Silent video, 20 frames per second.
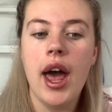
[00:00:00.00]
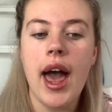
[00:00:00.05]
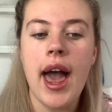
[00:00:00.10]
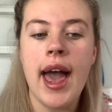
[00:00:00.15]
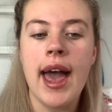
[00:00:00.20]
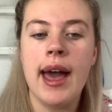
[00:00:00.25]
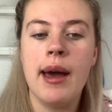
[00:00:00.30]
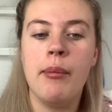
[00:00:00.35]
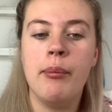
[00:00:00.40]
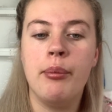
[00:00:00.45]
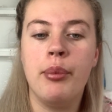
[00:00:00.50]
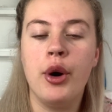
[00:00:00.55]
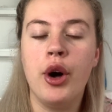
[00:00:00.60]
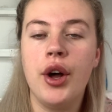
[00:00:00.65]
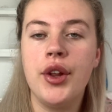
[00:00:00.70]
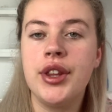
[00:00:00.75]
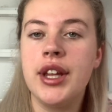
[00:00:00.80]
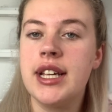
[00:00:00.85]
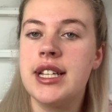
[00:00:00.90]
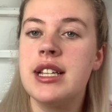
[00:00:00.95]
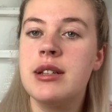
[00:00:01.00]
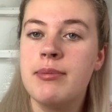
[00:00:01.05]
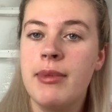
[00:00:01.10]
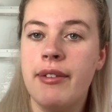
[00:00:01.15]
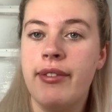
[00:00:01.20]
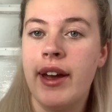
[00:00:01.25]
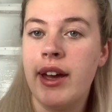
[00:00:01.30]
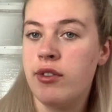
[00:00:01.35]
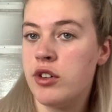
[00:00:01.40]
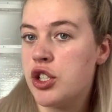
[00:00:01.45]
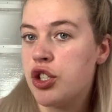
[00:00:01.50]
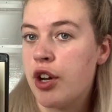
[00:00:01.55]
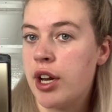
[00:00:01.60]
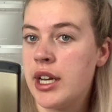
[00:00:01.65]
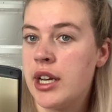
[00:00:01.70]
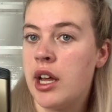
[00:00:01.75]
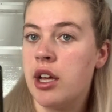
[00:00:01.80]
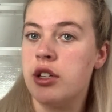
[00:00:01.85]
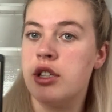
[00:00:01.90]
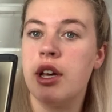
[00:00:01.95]
But this is my favourite
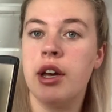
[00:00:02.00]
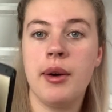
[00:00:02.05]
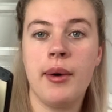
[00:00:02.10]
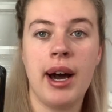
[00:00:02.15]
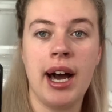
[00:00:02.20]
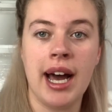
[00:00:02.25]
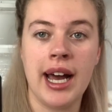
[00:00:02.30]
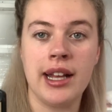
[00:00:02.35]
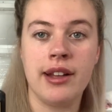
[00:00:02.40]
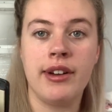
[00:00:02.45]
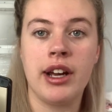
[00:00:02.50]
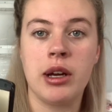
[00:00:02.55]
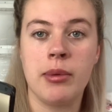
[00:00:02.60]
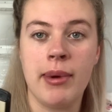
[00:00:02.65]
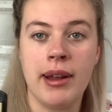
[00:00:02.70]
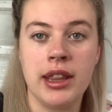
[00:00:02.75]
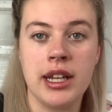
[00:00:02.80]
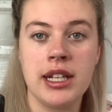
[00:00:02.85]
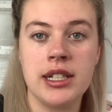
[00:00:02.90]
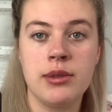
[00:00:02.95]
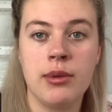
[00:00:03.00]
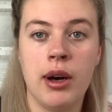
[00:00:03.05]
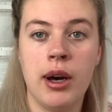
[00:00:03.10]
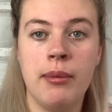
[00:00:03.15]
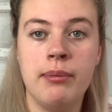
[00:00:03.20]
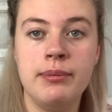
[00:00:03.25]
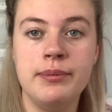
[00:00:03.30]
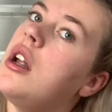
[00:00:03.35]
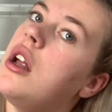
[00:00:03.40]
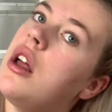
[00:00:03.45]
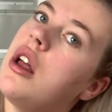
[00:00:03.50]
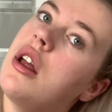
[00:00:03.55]
straightener, so I highly recommend this one.